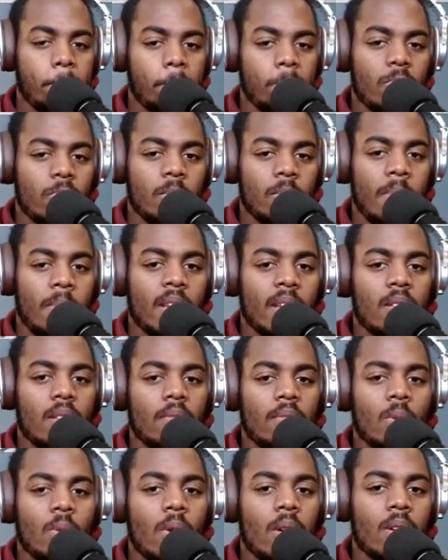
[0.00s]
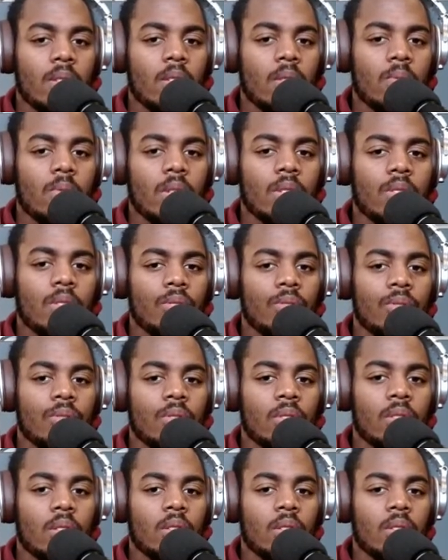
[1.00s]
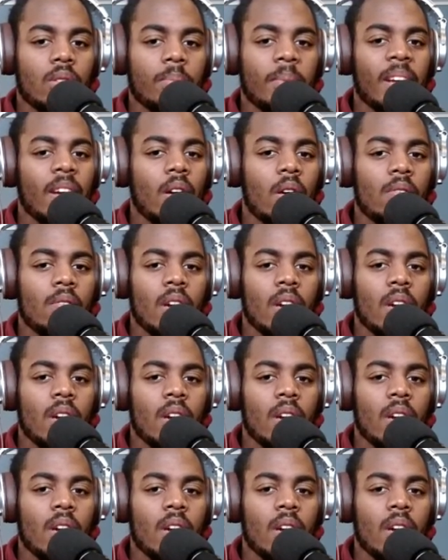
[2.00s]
It's based off the words that we choose to speak over